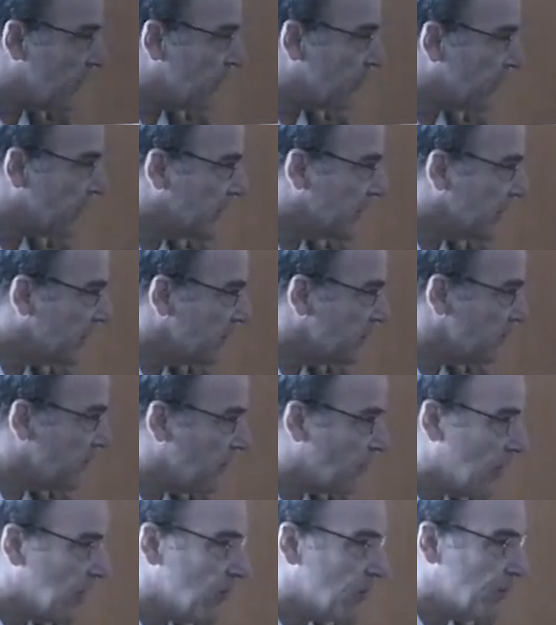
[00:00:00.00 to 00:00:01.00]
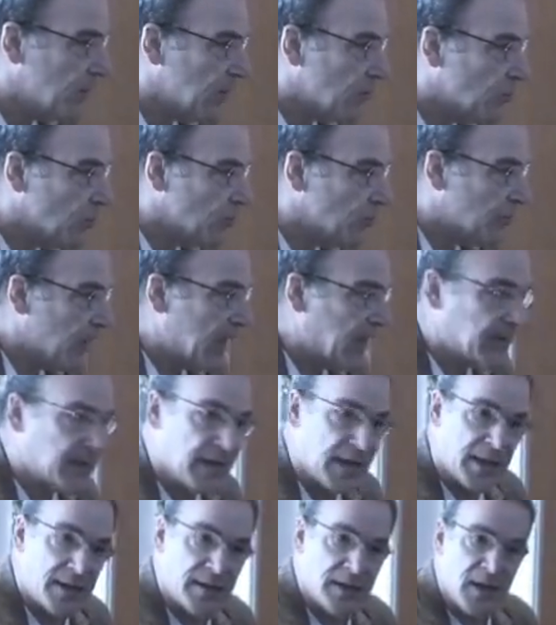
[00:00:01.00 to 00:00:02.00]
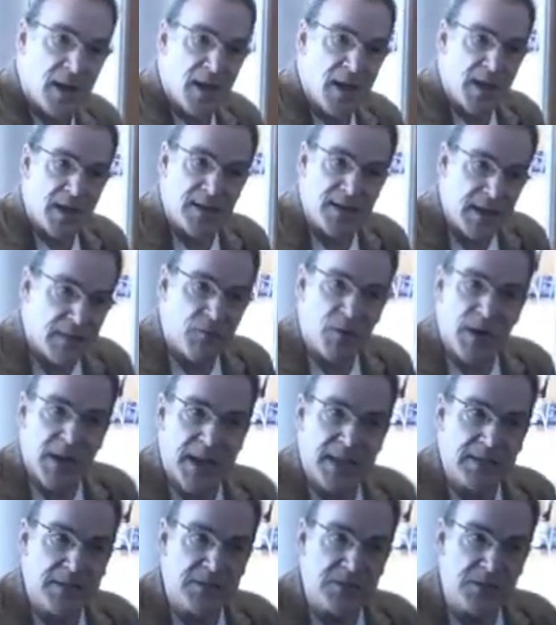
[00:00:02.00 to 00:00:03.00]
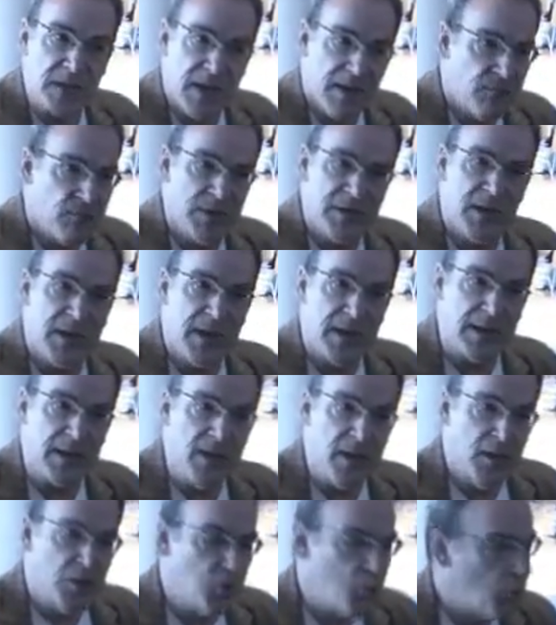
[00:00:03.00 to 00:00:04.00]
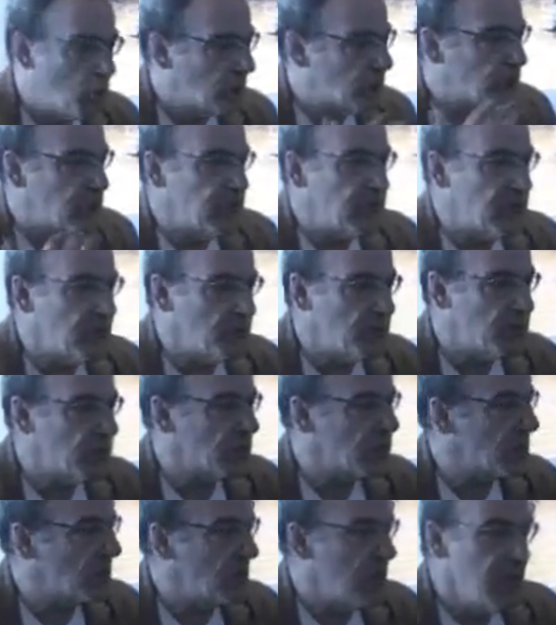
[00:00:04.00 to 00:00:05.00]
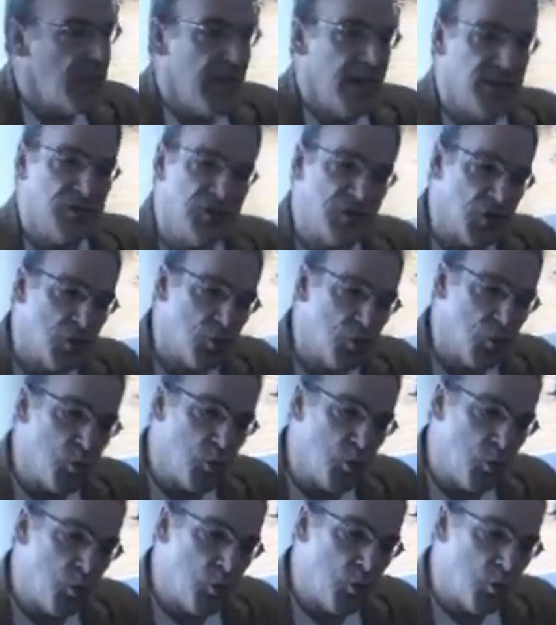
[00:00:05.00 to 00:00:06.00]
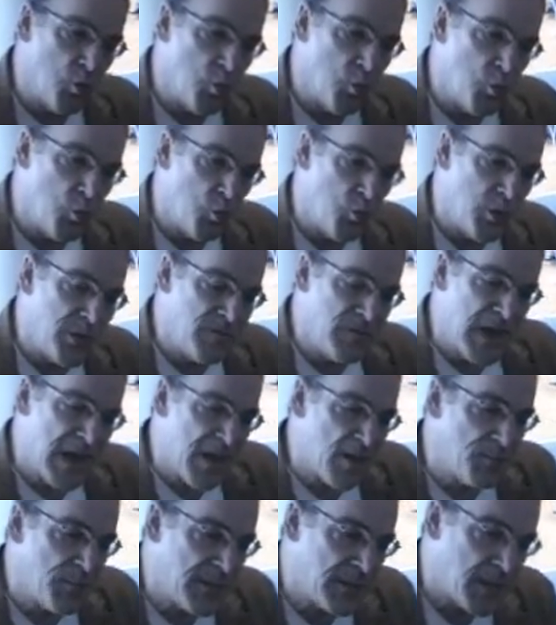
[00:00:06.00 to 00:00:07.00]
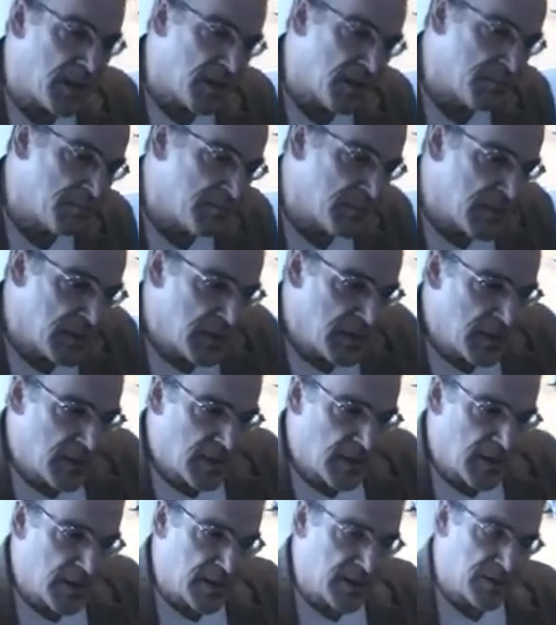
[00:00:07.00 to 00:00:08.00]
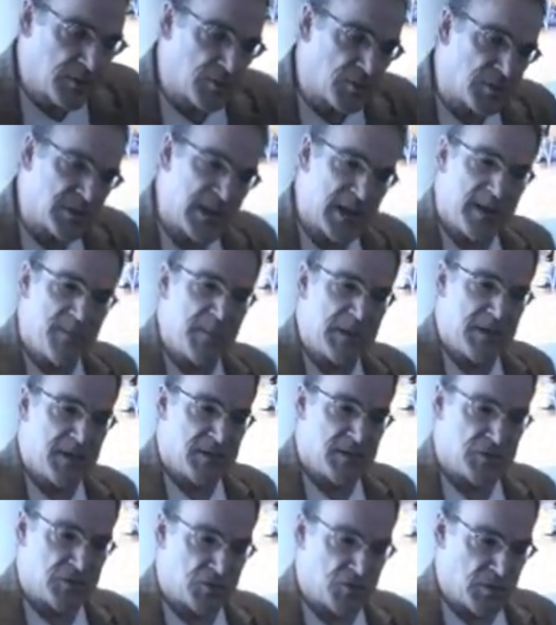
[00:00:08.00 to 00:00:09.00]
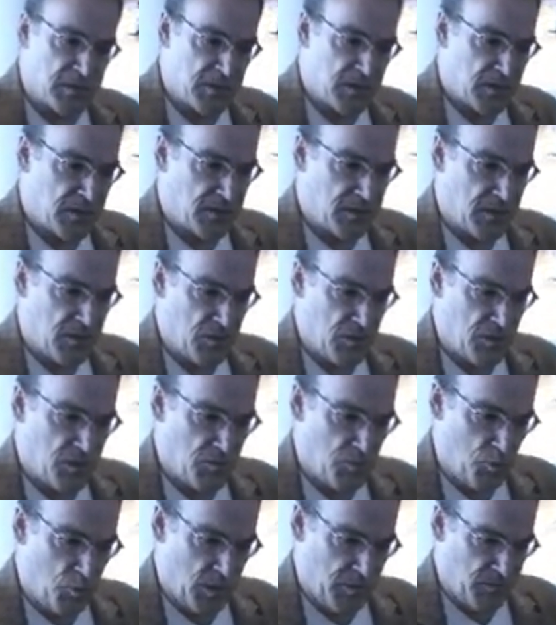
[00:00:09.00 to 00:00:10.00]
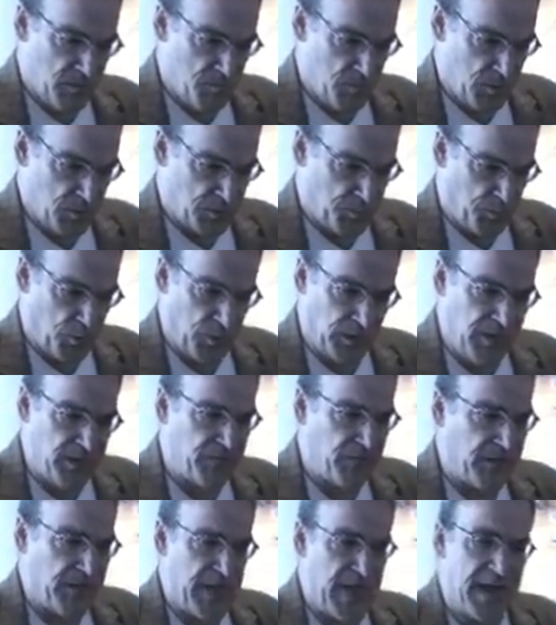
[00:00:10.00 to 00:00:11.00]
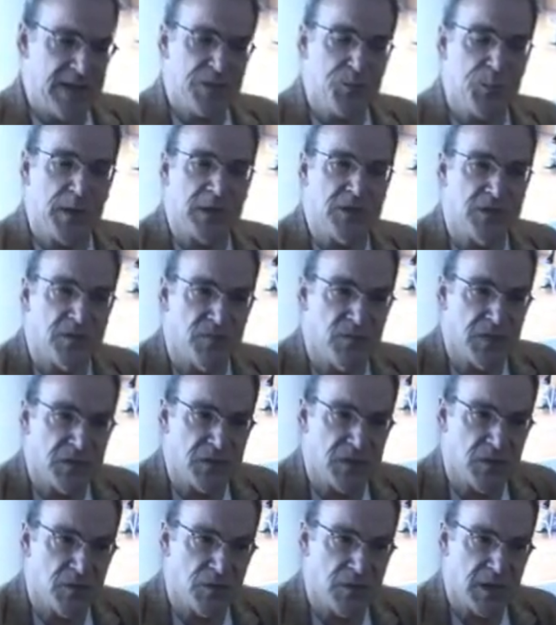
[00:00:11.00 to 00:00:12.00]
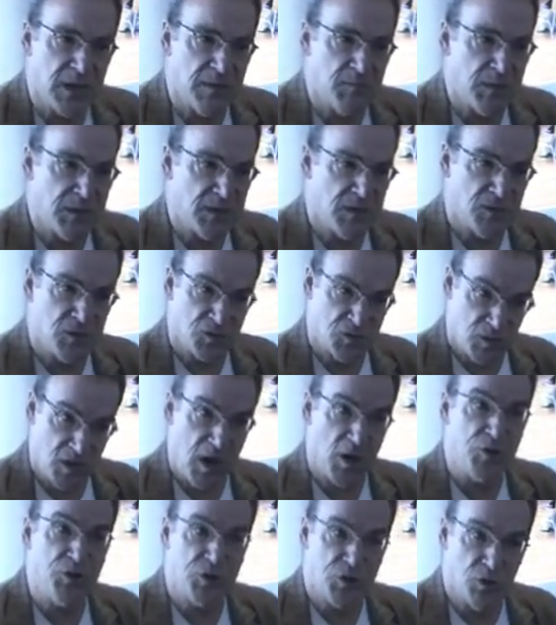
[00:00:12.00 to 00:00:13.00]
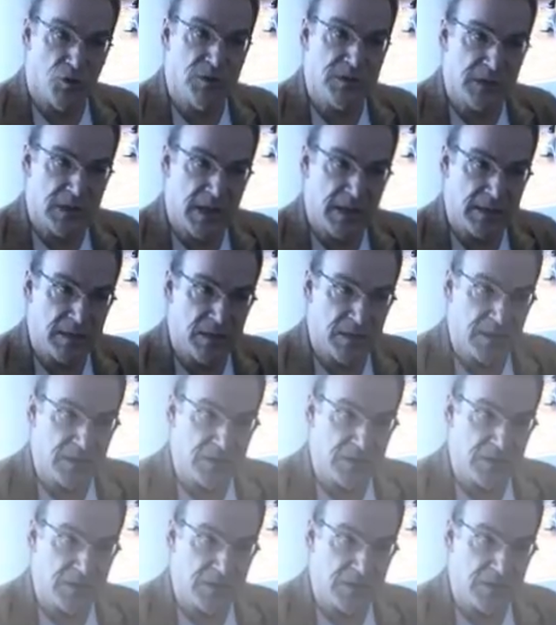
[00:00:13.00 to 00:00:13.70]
people killed in Beirut, Baghdad. It never ends. Every day you watch these images. And so we now become an entertainment industry that one of the most prolific aspects of this entertainment industry are shows like